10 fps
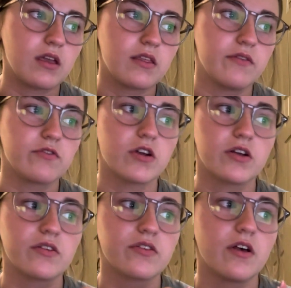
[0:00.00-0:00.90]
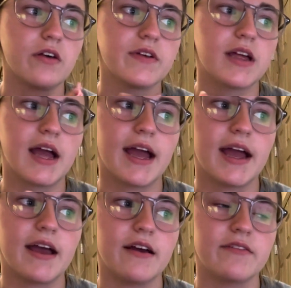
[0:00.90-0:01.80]
Then for a solvent, I
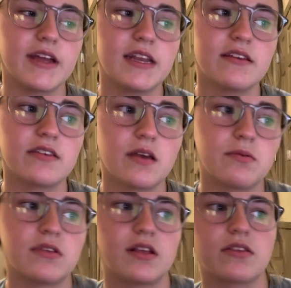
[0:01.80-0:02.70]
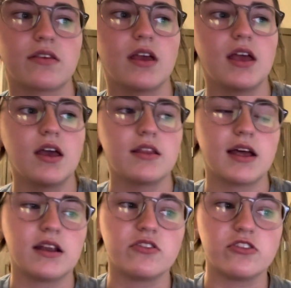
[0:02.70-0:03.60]
have any substance that
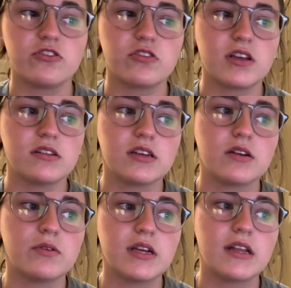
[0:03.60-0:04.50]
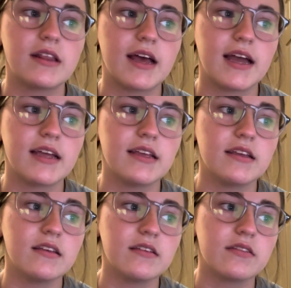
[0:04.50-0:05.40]
is usually a liquid that
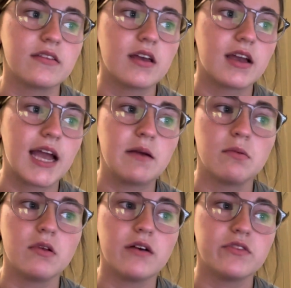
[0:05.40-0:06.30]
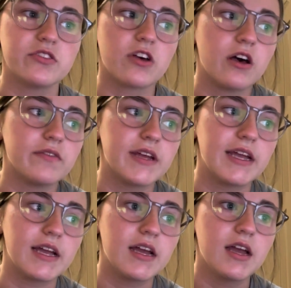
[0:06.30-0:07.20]
is capable of
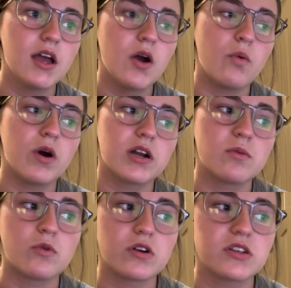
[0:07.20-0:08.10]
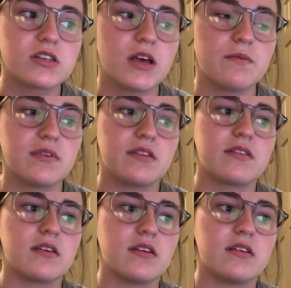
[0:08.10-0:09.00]
dissolving one or more
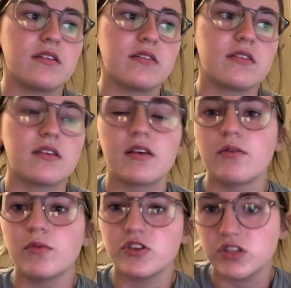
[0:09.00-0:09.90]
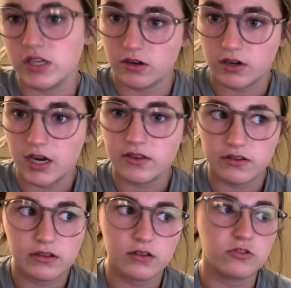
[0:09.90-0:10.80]
substances, which then creates a
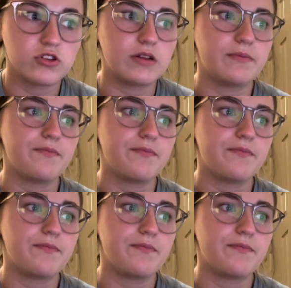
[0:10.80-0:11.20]
solution.